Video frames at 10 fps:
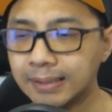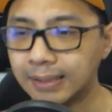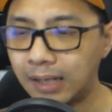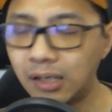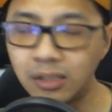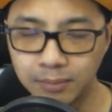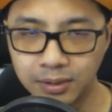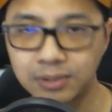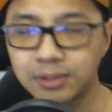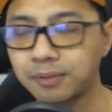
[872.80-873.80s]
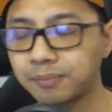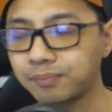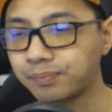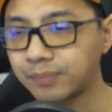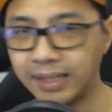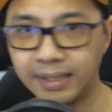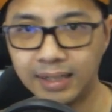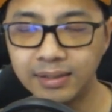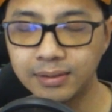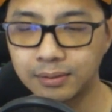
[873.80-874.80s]
Artemis and the
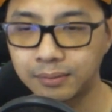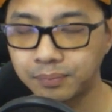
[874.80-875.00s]
hunter.